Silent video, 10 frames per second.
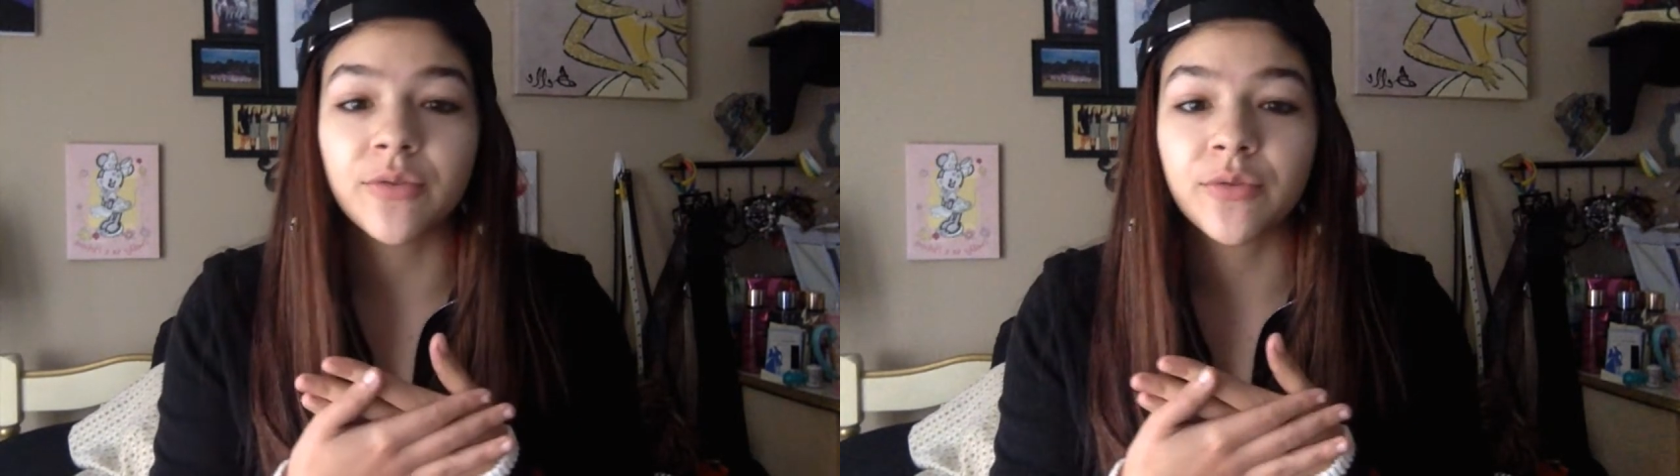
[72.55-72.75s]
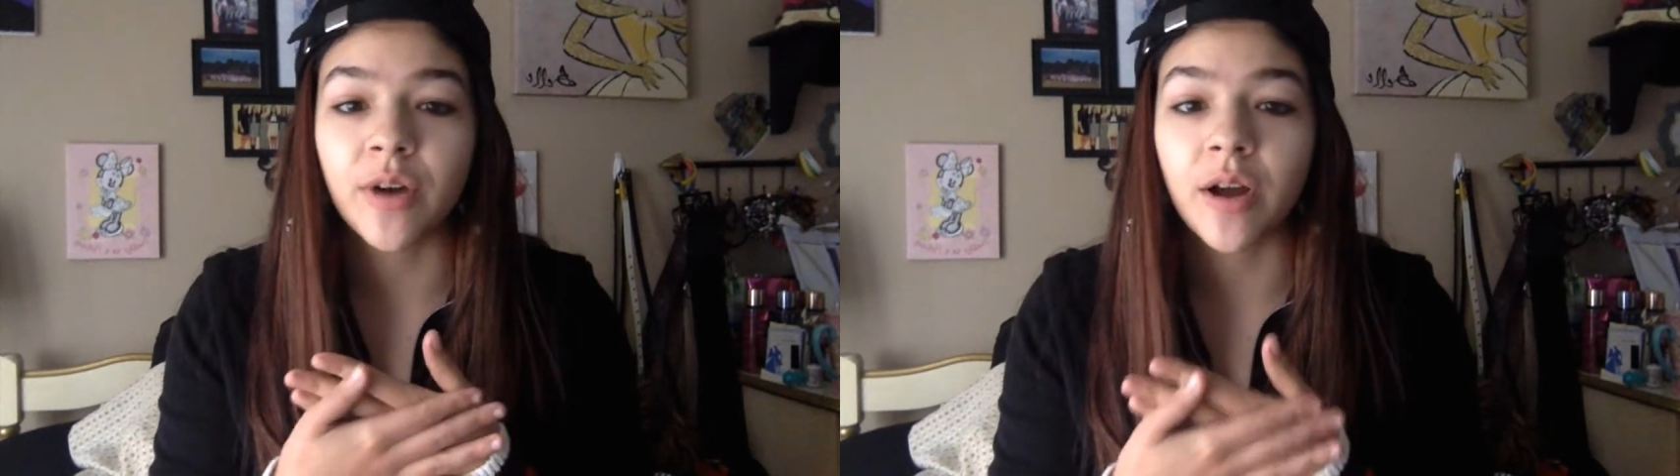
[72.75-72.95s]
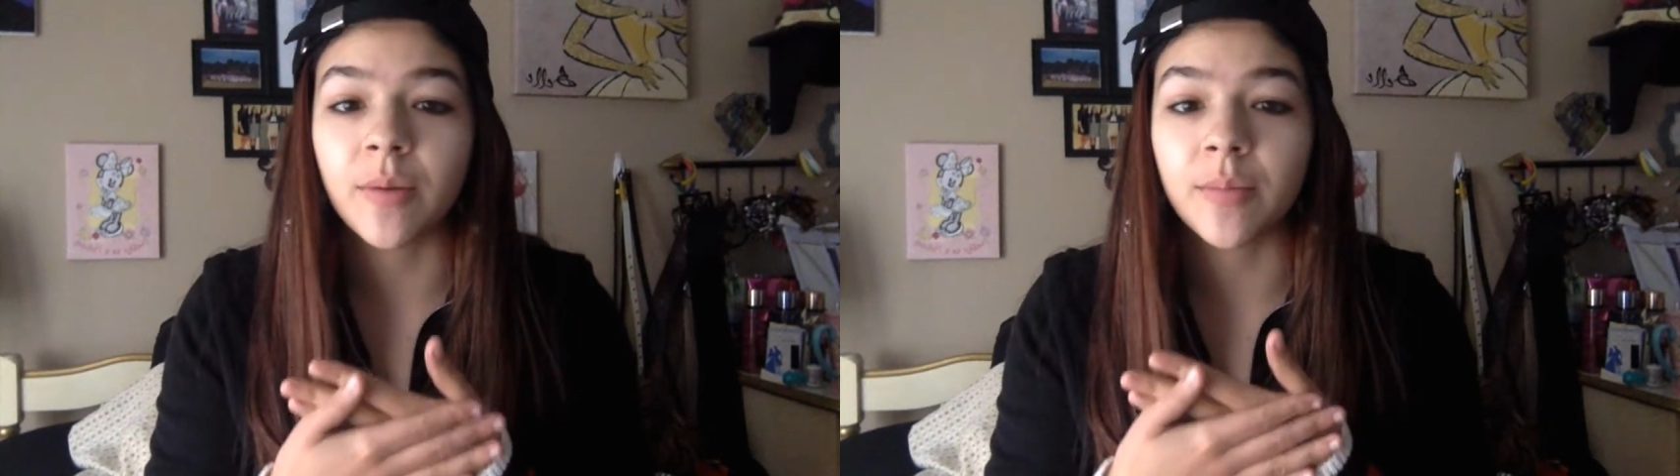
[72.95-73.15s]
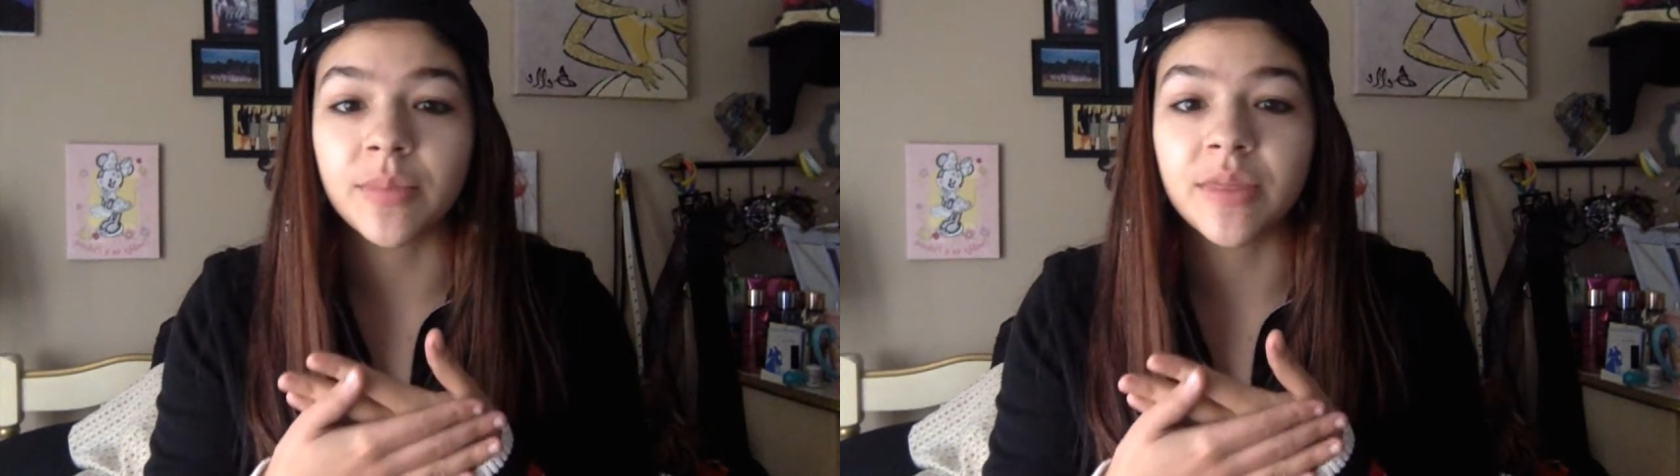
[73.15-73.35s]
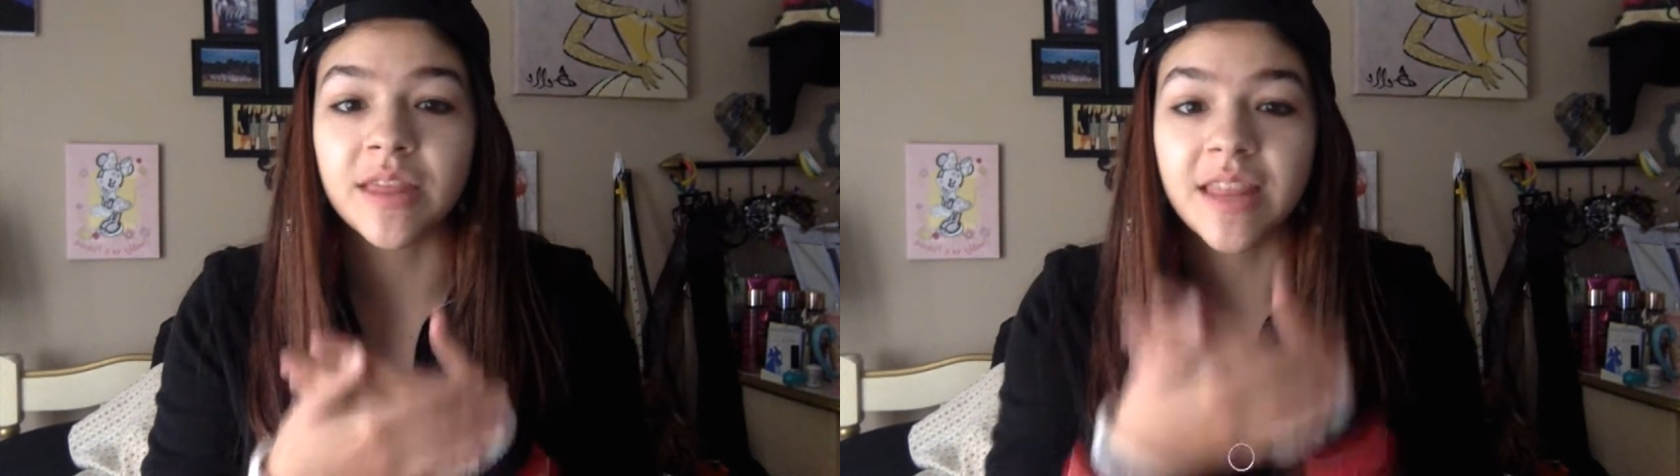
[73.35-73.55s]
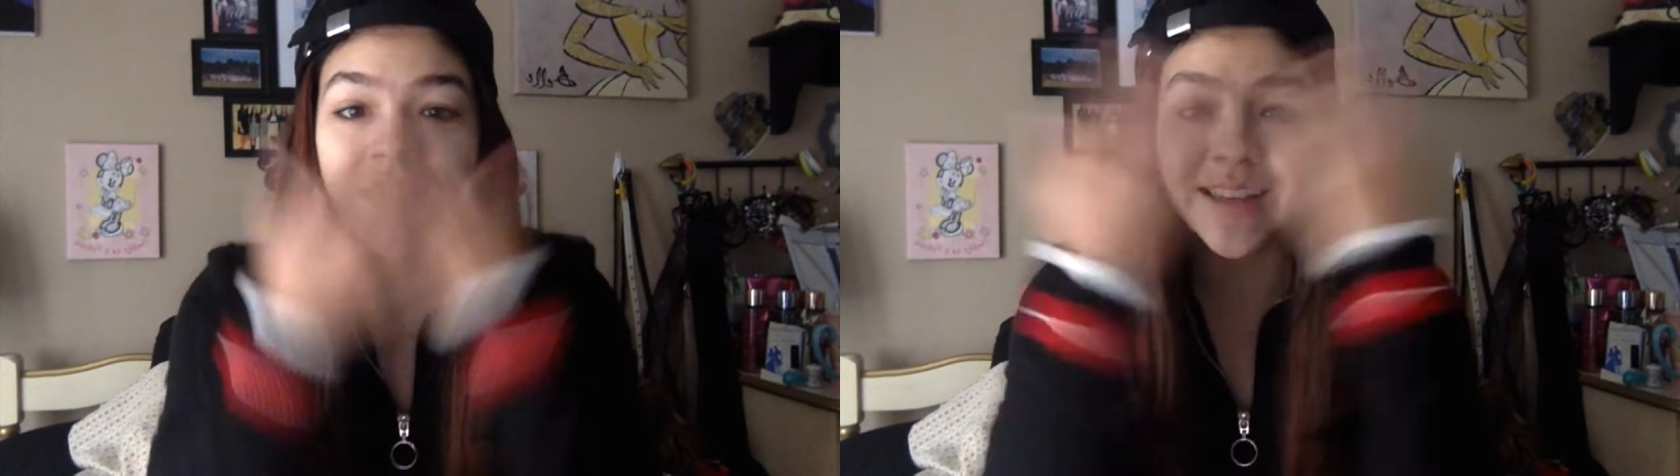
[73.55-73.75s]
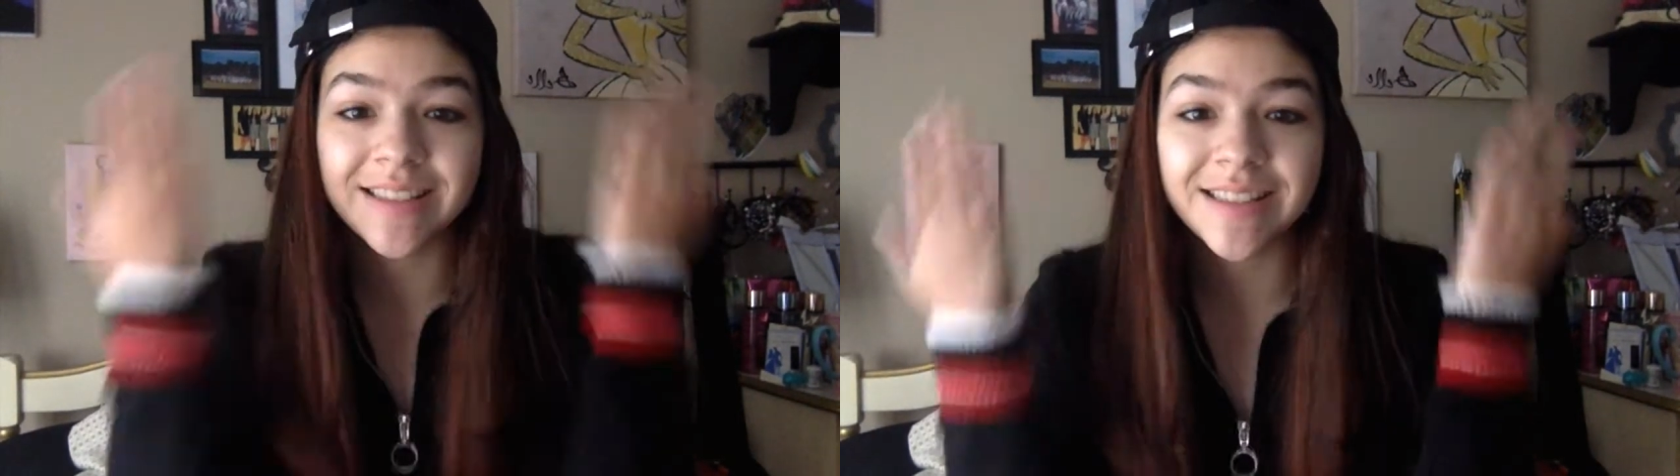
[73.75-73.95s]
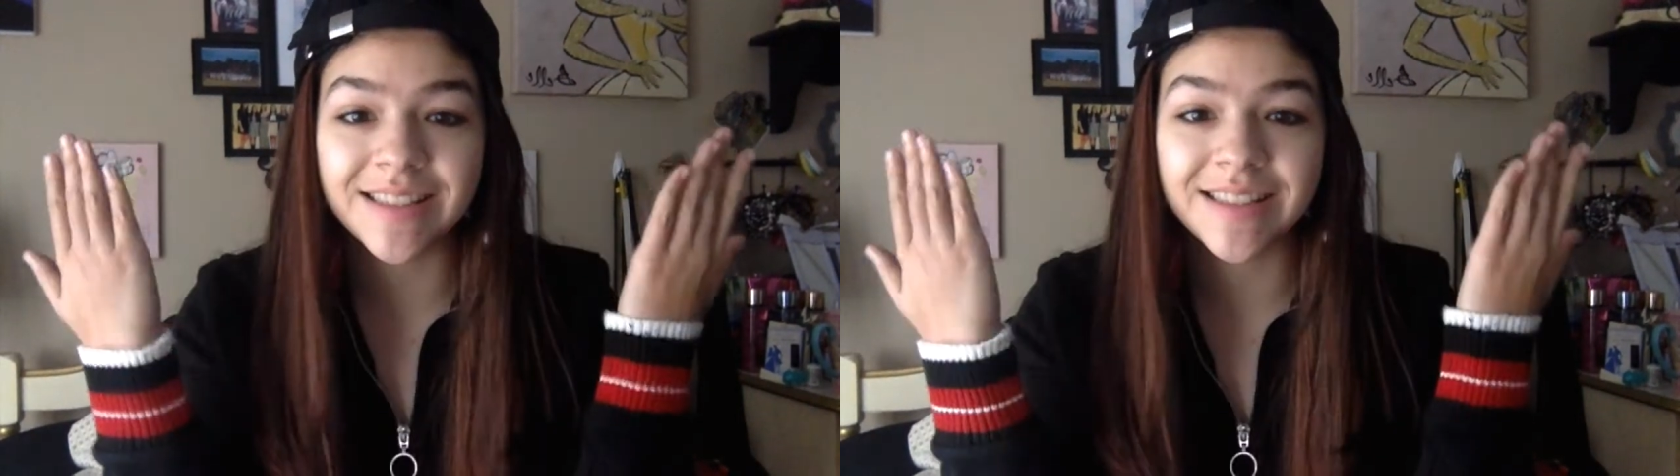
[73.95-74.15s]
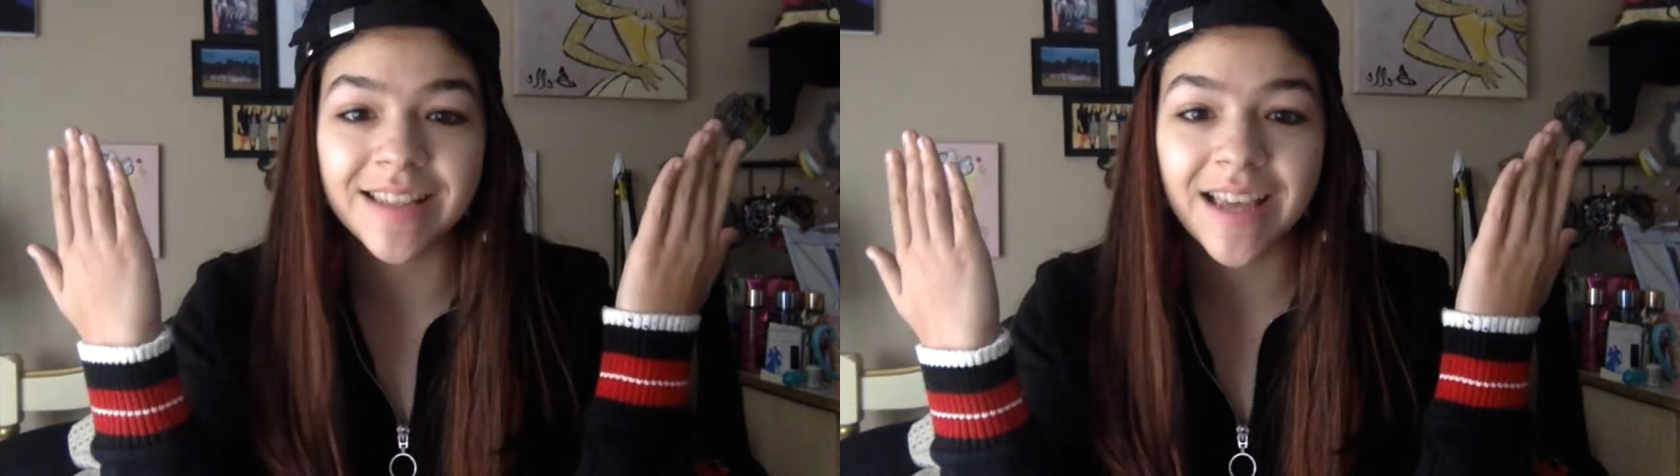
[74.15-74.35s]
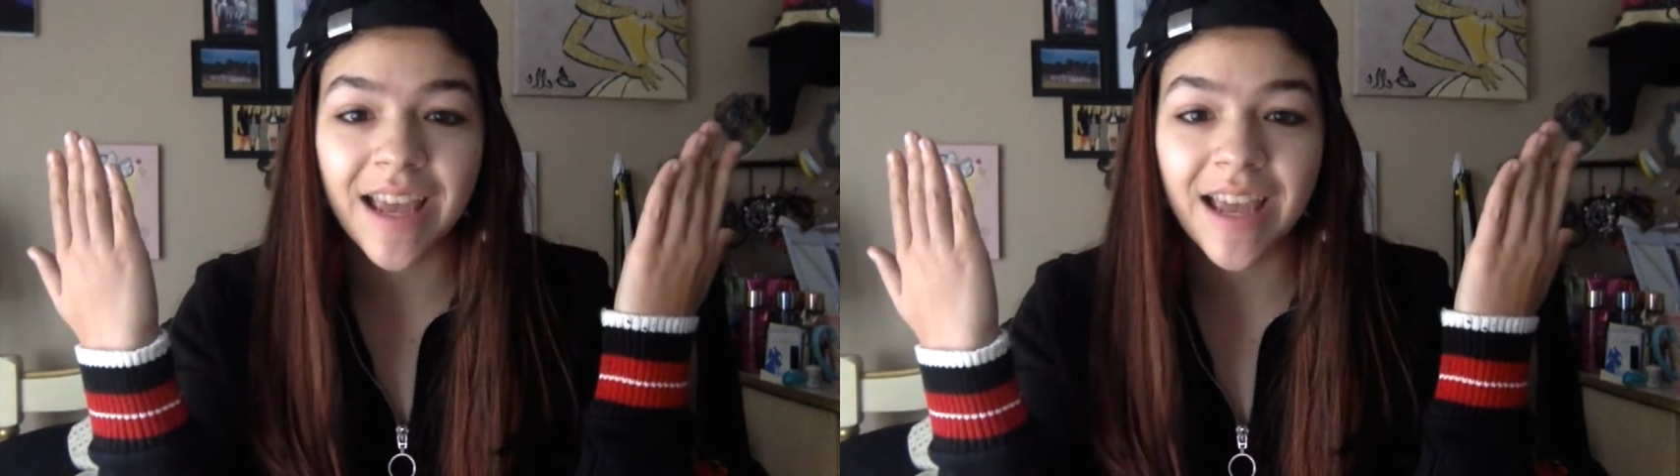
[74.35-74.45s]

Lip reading: from this